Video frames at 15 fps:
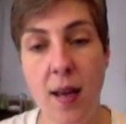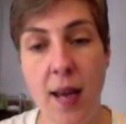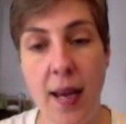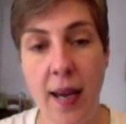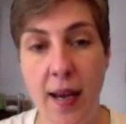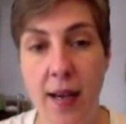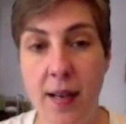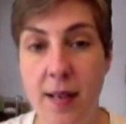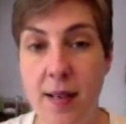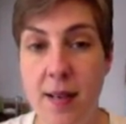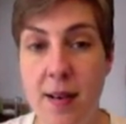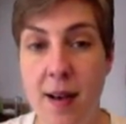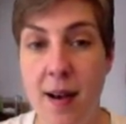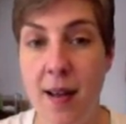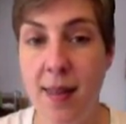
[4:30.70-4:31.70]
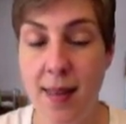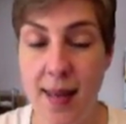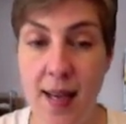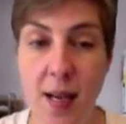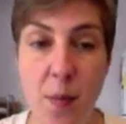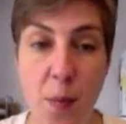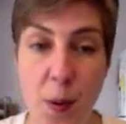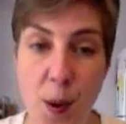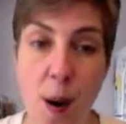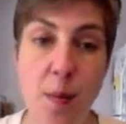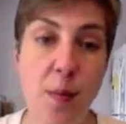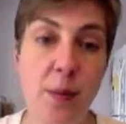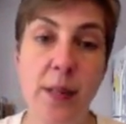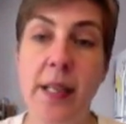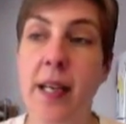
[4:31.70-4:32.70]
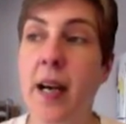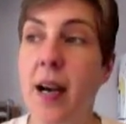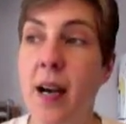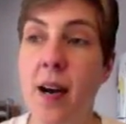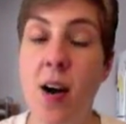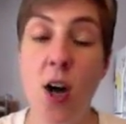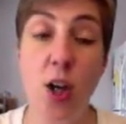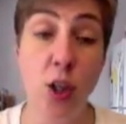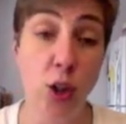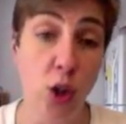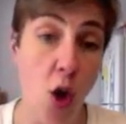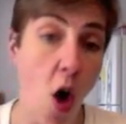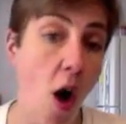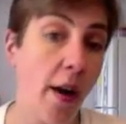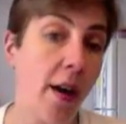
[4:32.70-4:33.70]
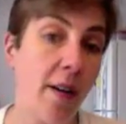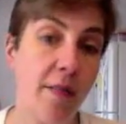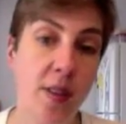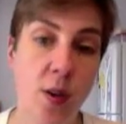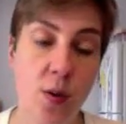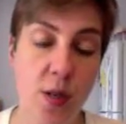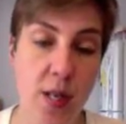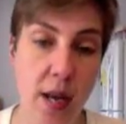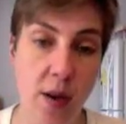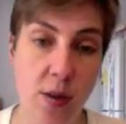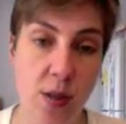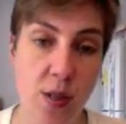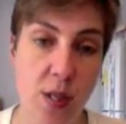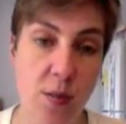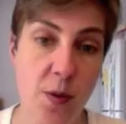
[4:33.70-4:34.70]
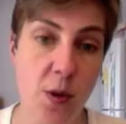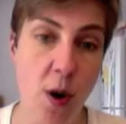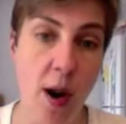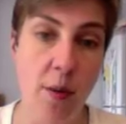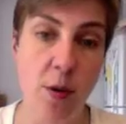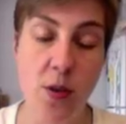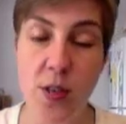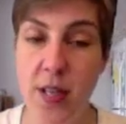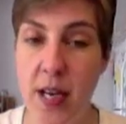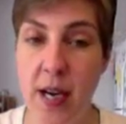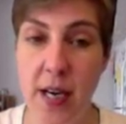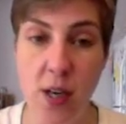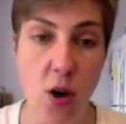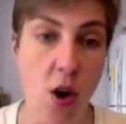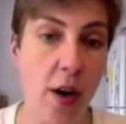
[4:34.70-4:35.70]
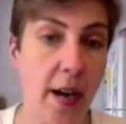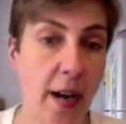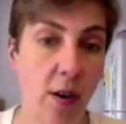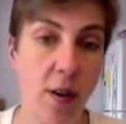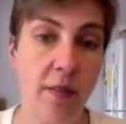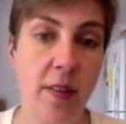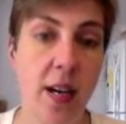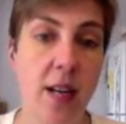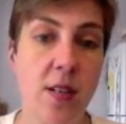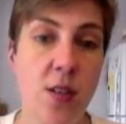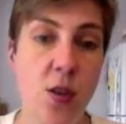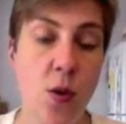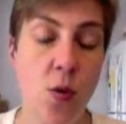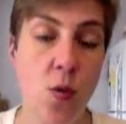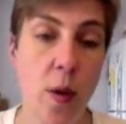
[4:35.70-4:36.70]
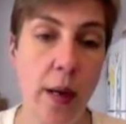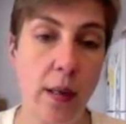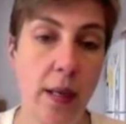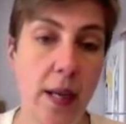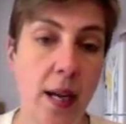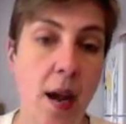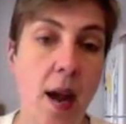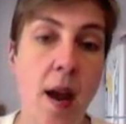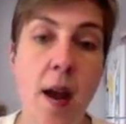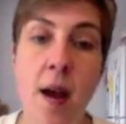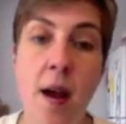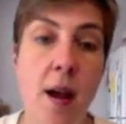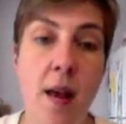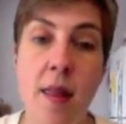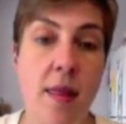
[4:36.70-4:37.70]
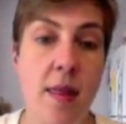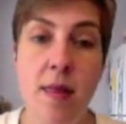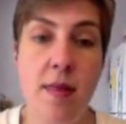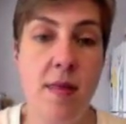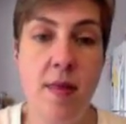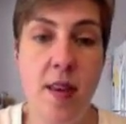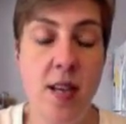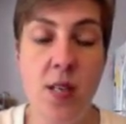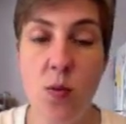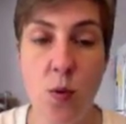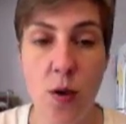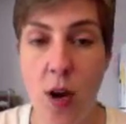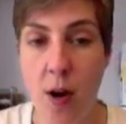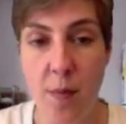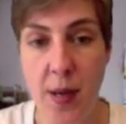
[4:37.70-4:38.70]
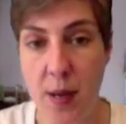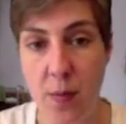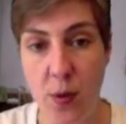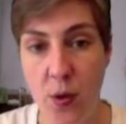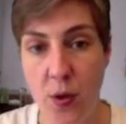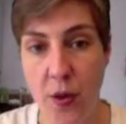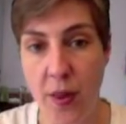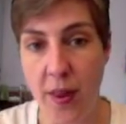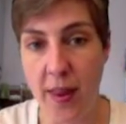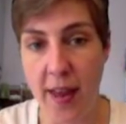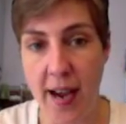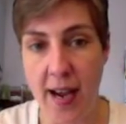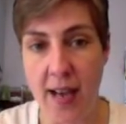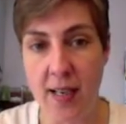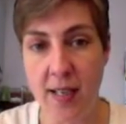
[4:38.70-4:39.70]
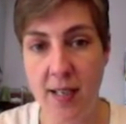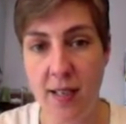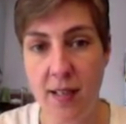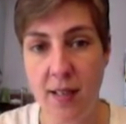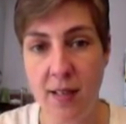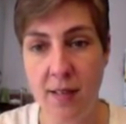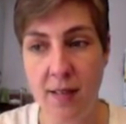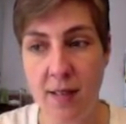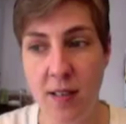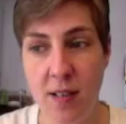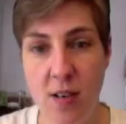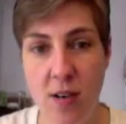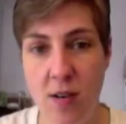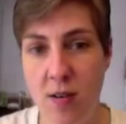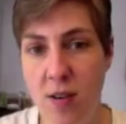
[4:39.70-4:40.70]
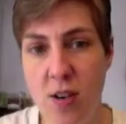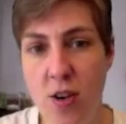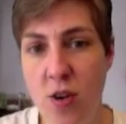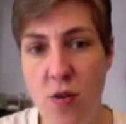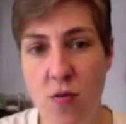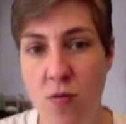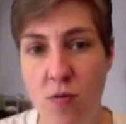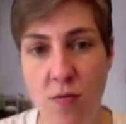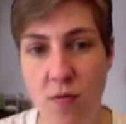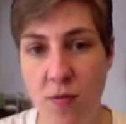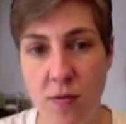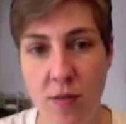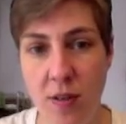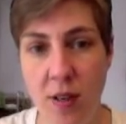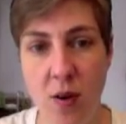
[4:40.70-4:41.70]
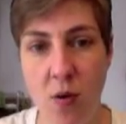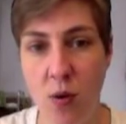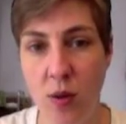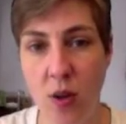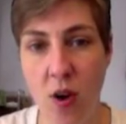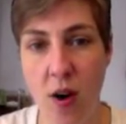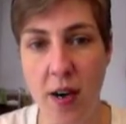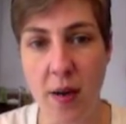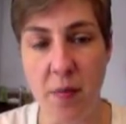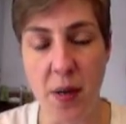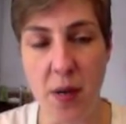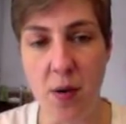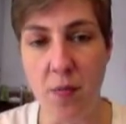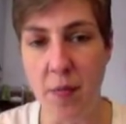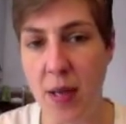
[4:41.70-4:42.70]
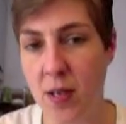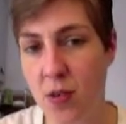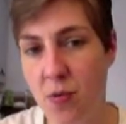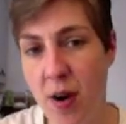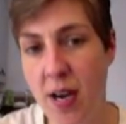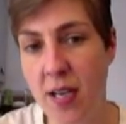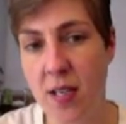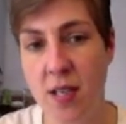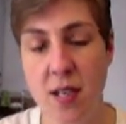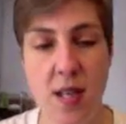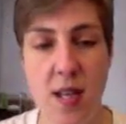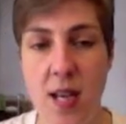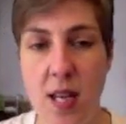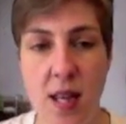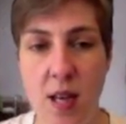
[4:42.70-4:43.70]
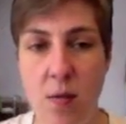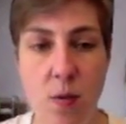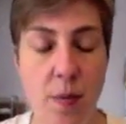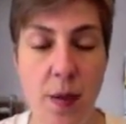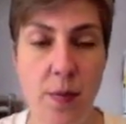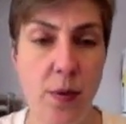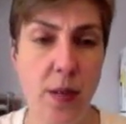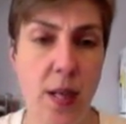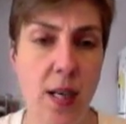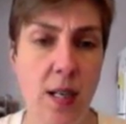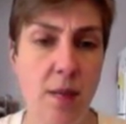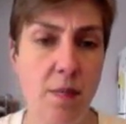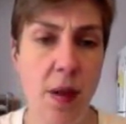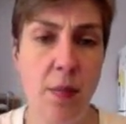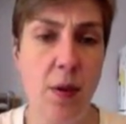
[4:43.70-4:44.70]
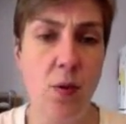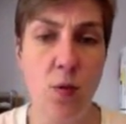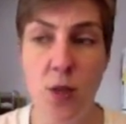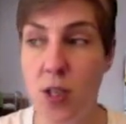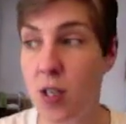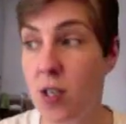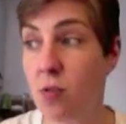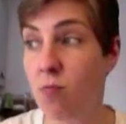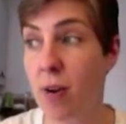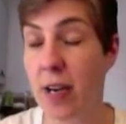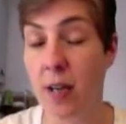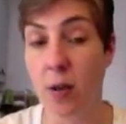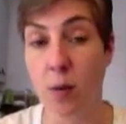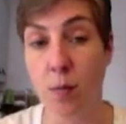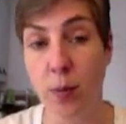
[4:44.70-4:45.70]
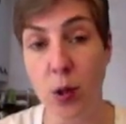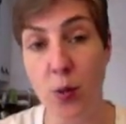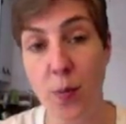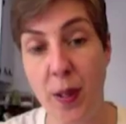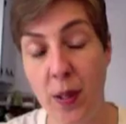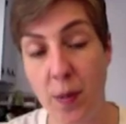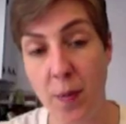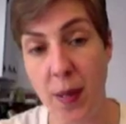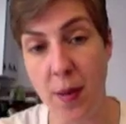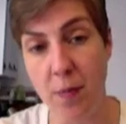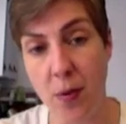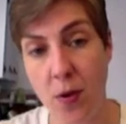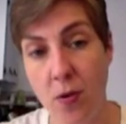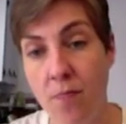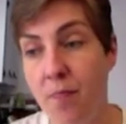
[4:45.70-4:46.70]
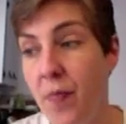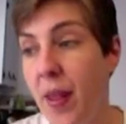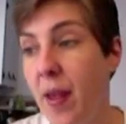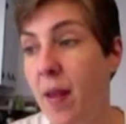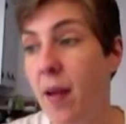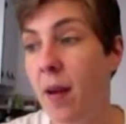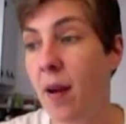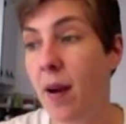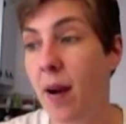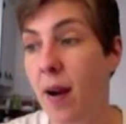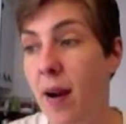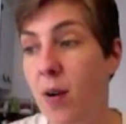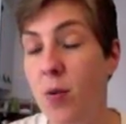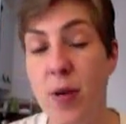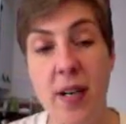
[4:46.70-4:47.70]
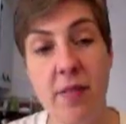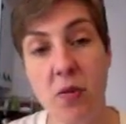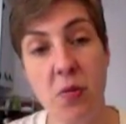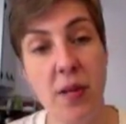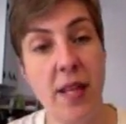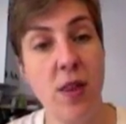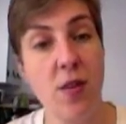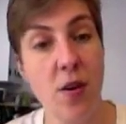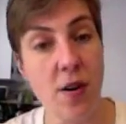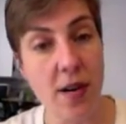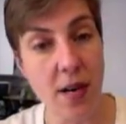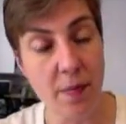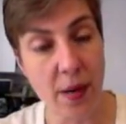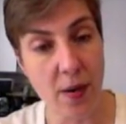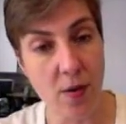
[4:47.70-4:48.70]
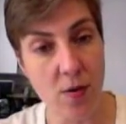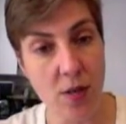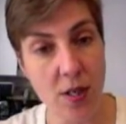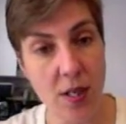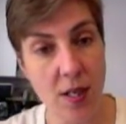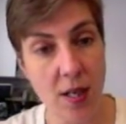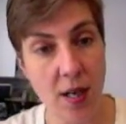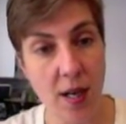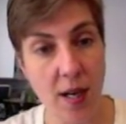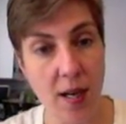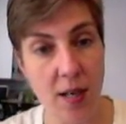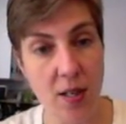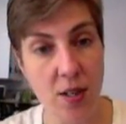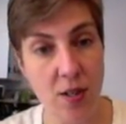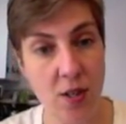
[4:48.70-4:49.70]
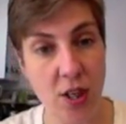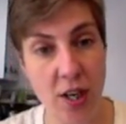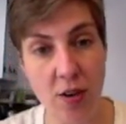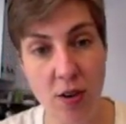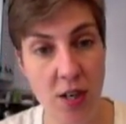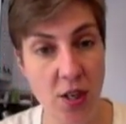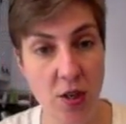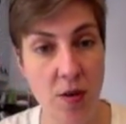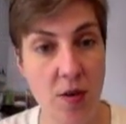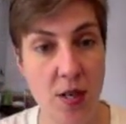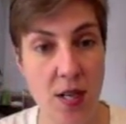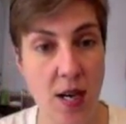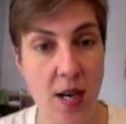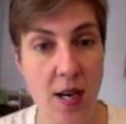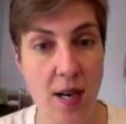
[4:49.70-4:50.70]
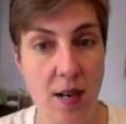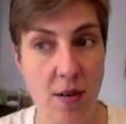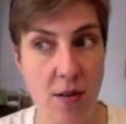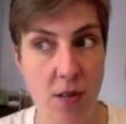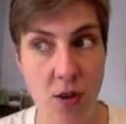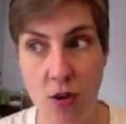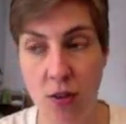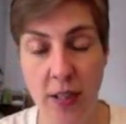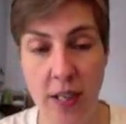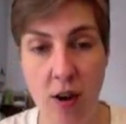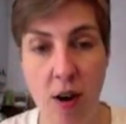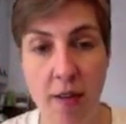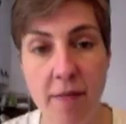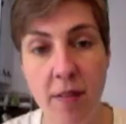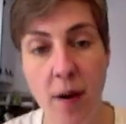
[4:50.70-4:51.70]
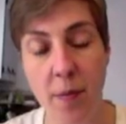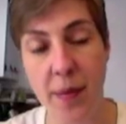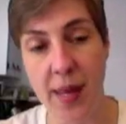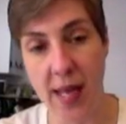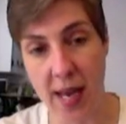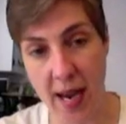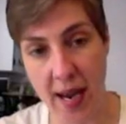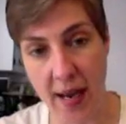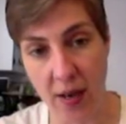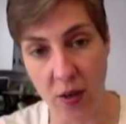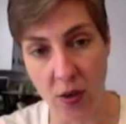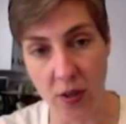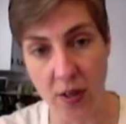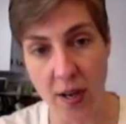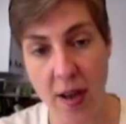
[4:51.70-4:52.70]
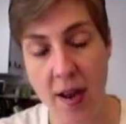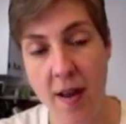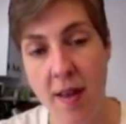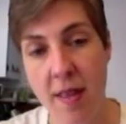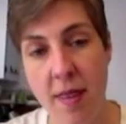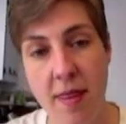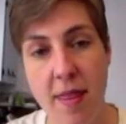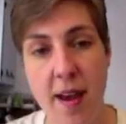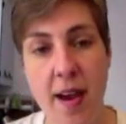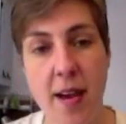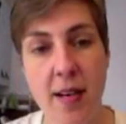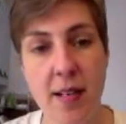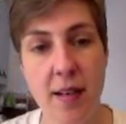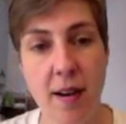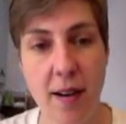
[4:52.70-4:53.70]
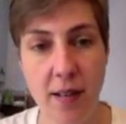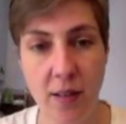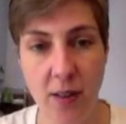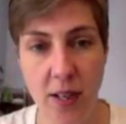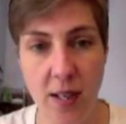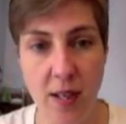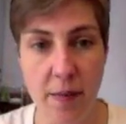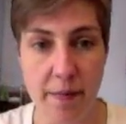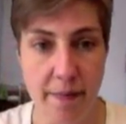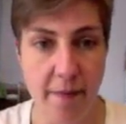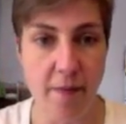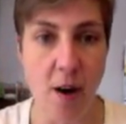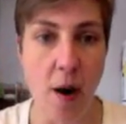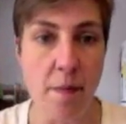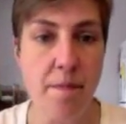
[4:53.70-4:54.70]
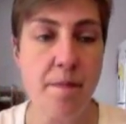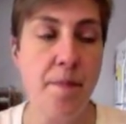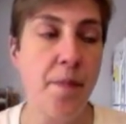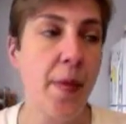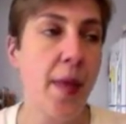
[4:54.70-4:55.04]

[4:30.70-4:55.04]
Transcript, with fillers: And I think probably a lot of those thousand subscribers that I got out of that so quickly, these were not people that knew a whole lot about men's rights. They, they were people that maybe were just regular blue pill people uh, who had never really thought about uh, gender issues, uh, certainly not from the angle that I look at them from.